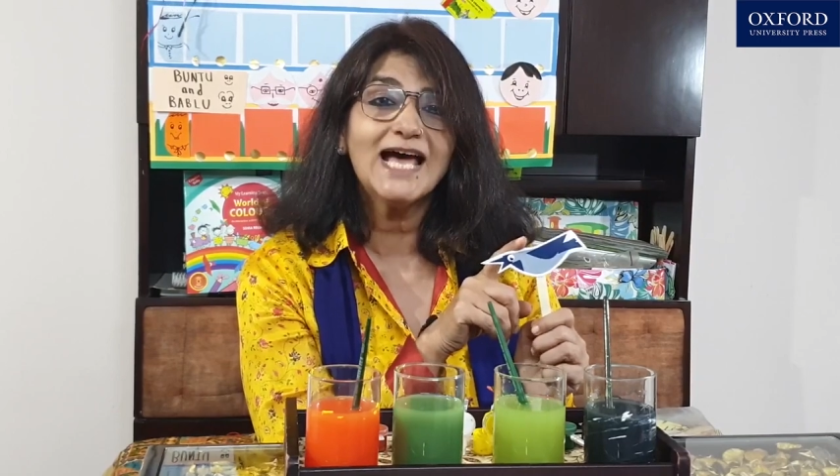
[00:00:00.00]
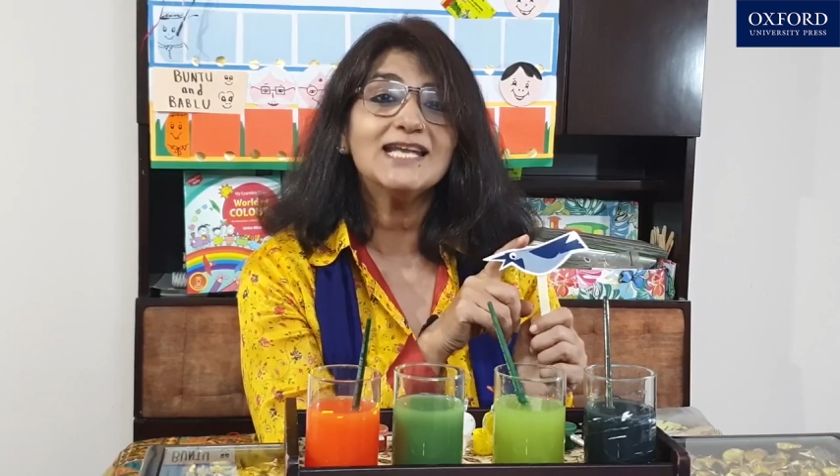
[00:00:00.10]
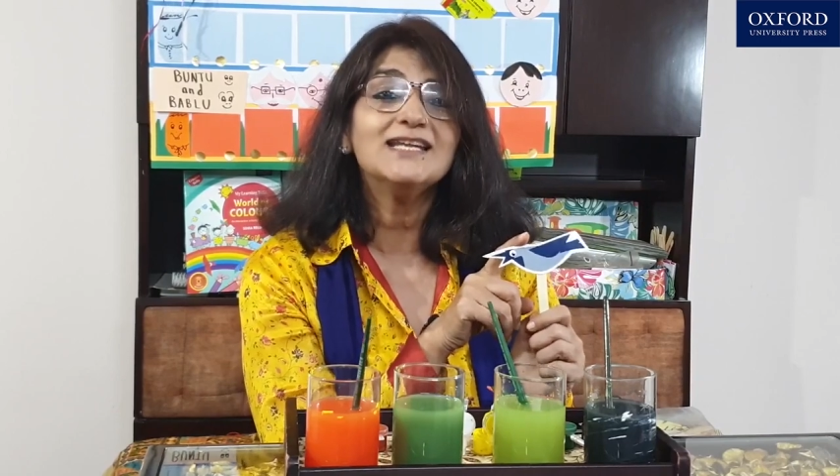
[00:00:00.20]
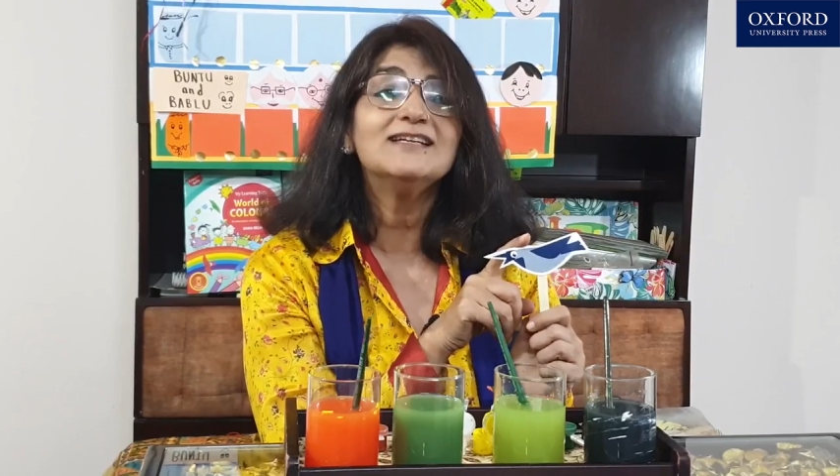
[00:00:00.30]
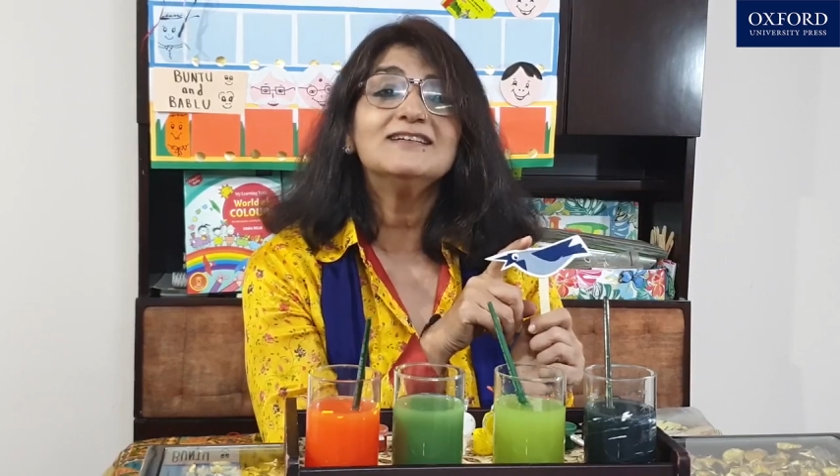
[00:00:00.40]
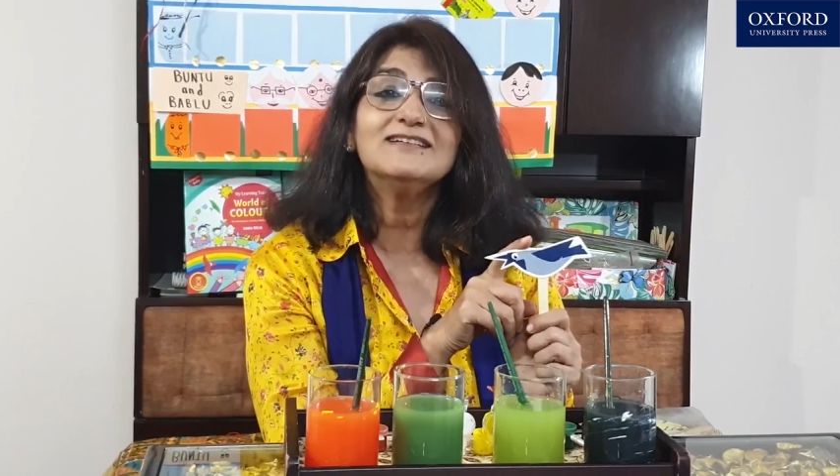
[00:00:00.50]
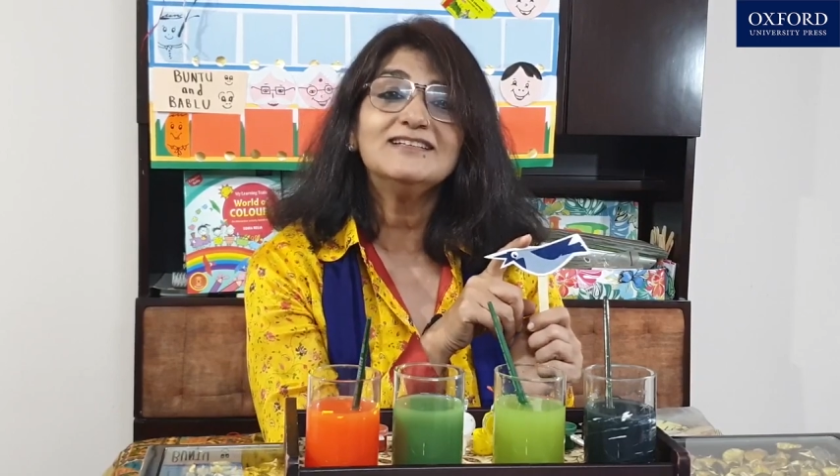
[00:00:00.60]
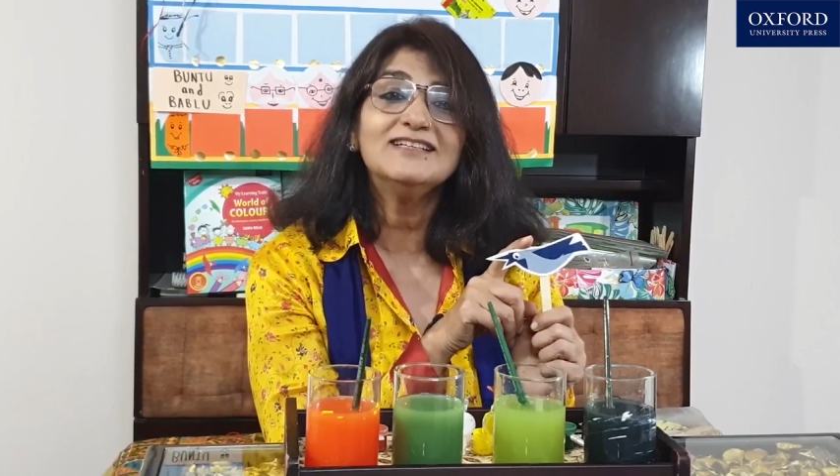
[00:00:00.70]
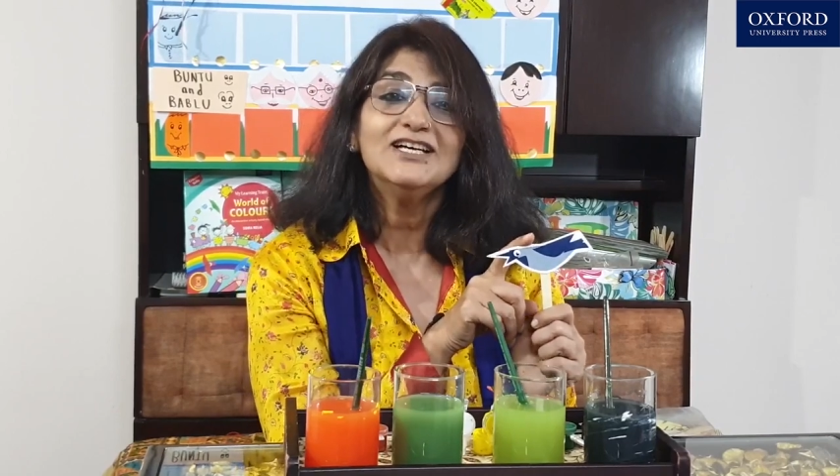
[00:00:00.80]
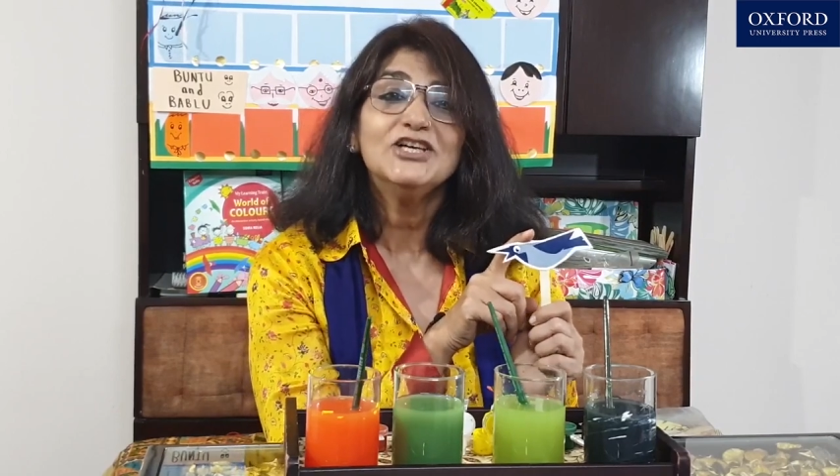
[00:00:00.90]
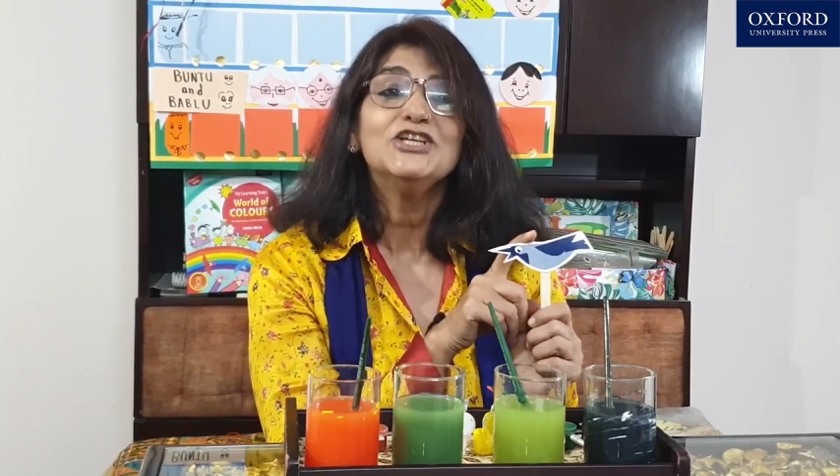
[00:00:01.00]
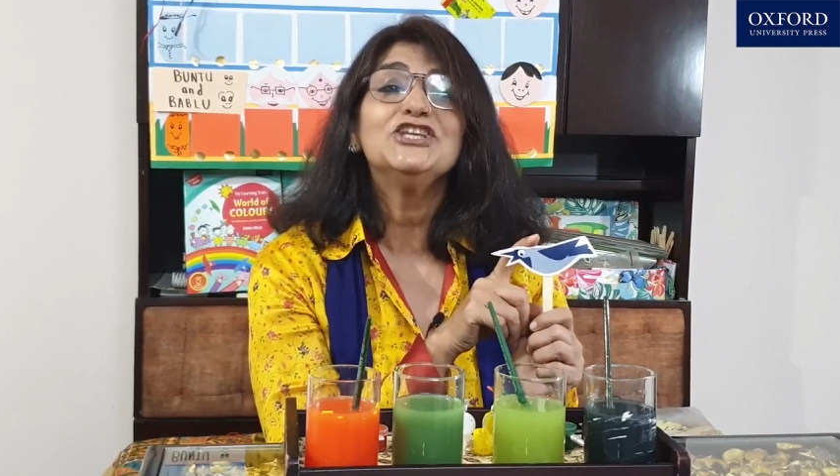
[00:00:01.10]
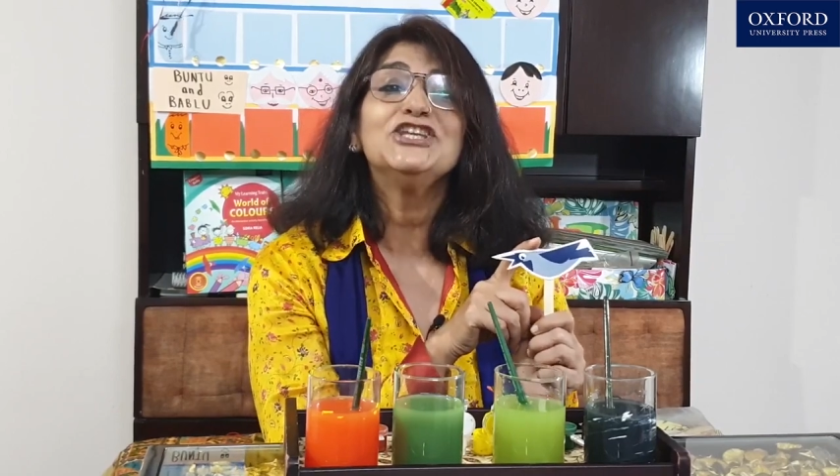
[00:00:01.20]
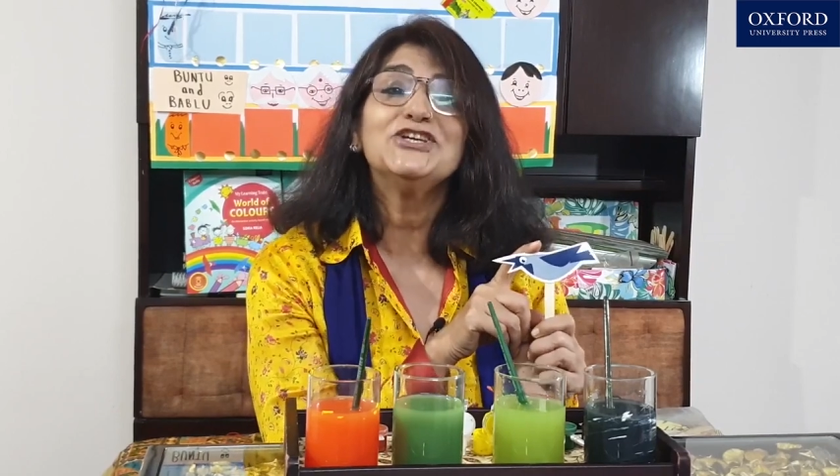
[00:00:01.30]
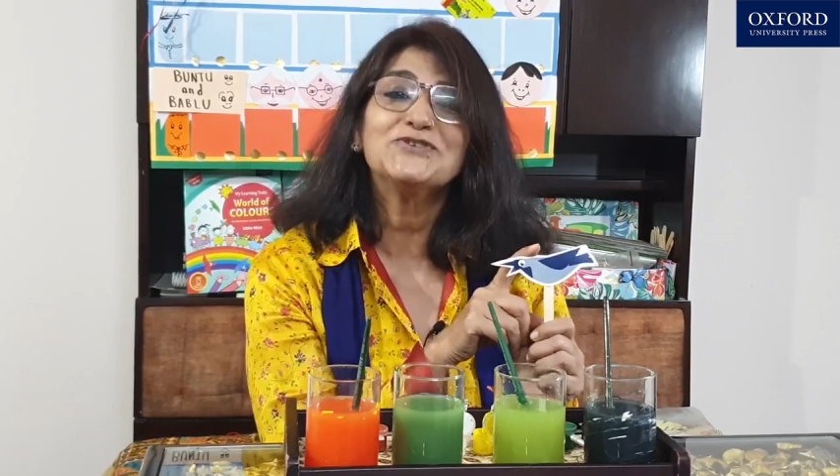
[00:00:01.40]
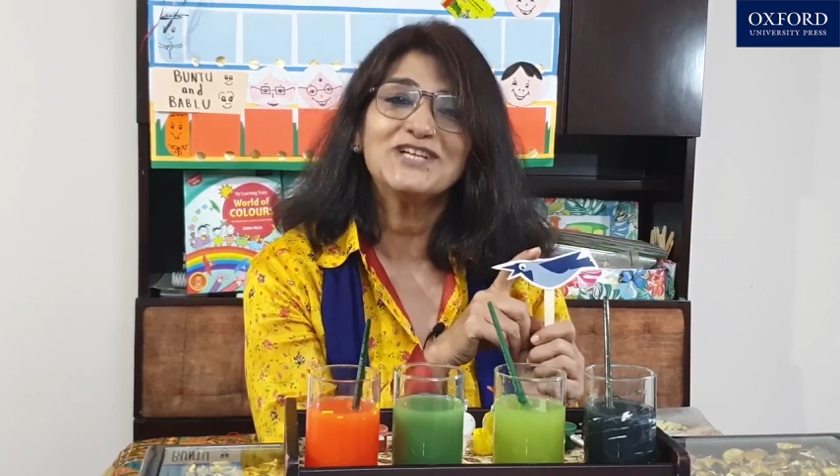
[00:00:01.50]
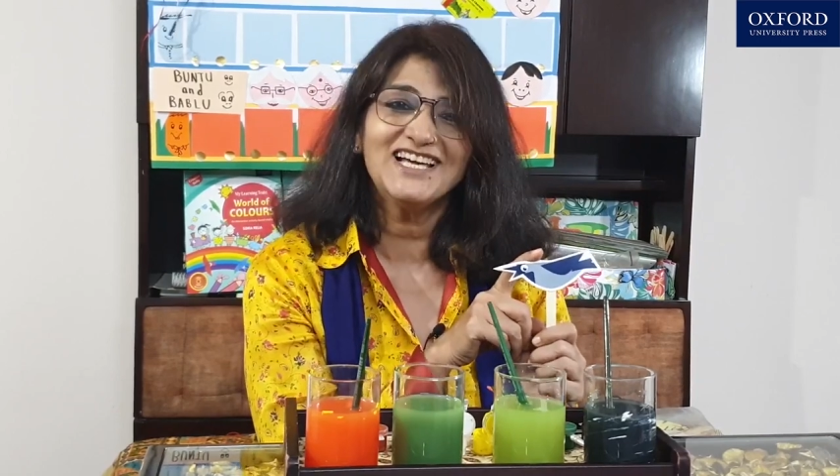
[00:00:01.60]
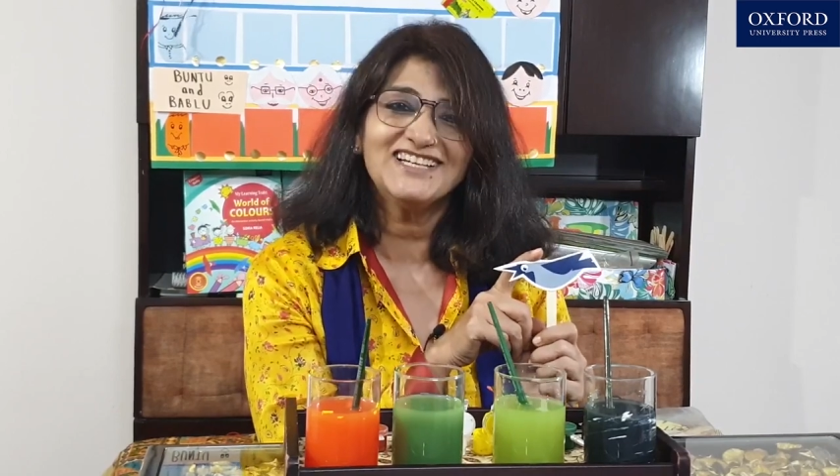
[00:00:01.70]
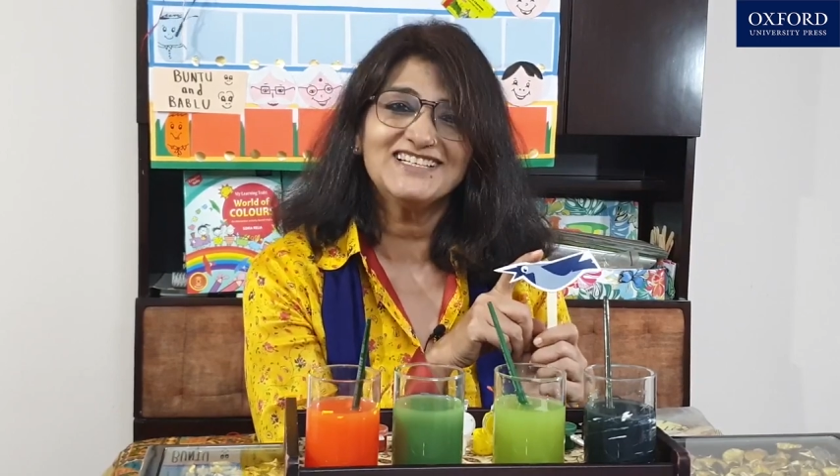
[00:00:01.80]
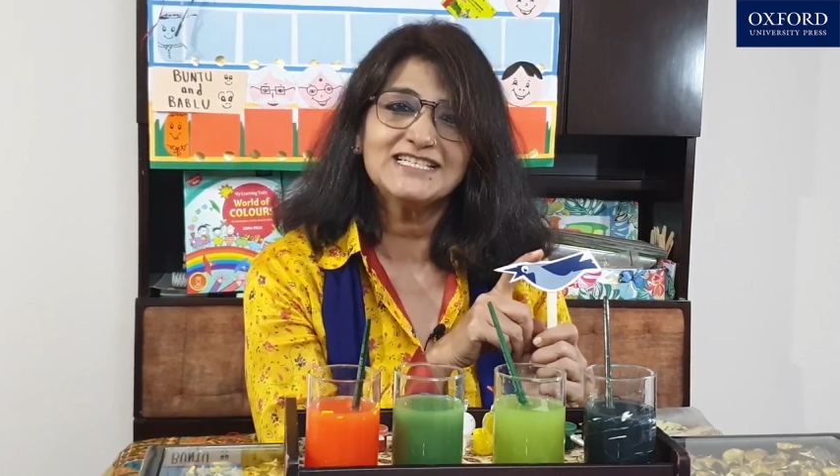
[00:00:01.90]
and learn new
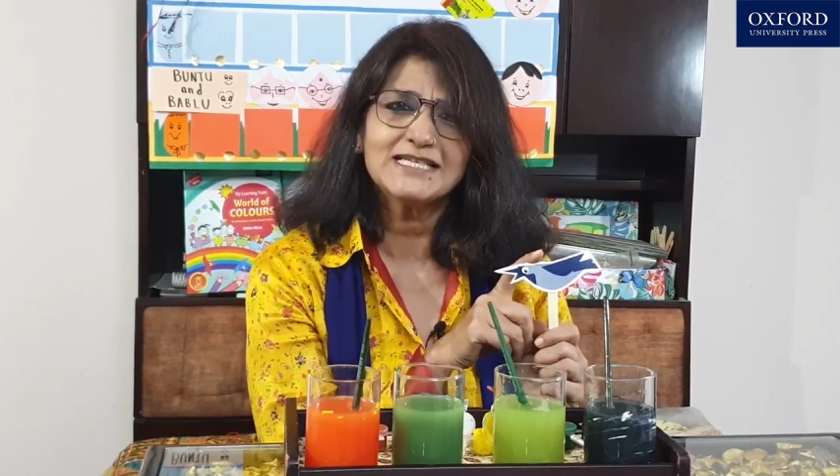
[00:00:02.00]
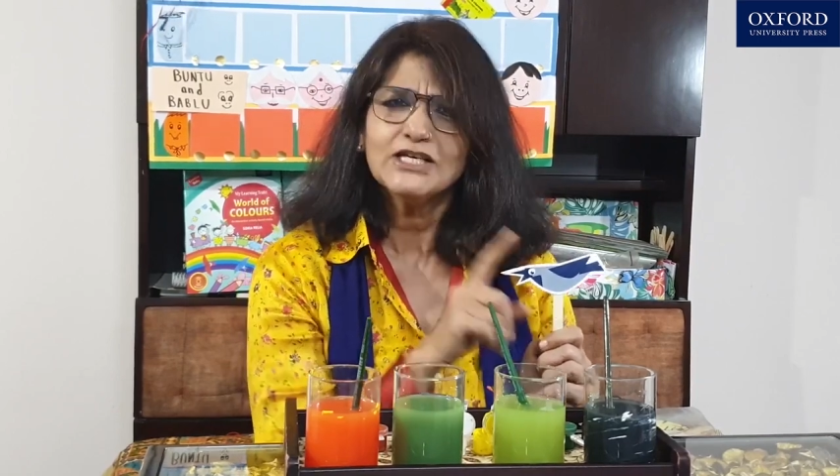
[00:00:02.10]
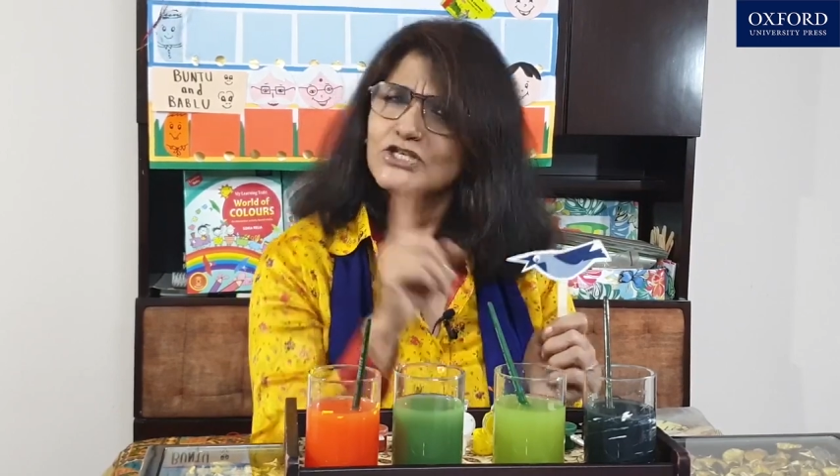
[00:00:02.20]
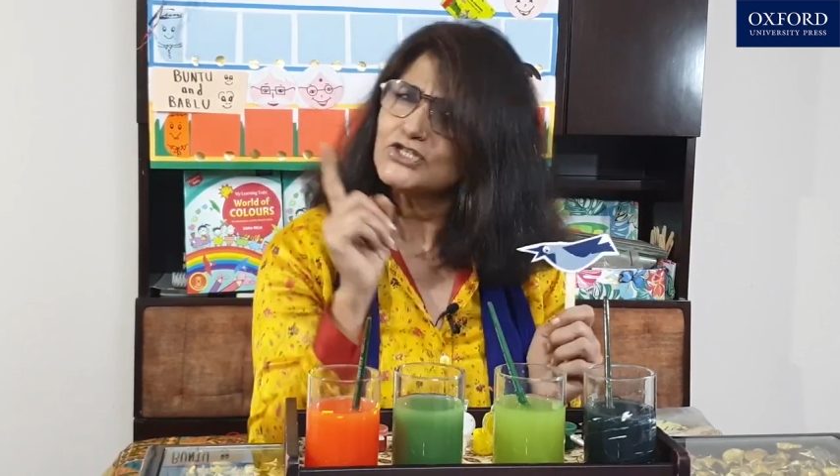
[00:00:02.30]
colors.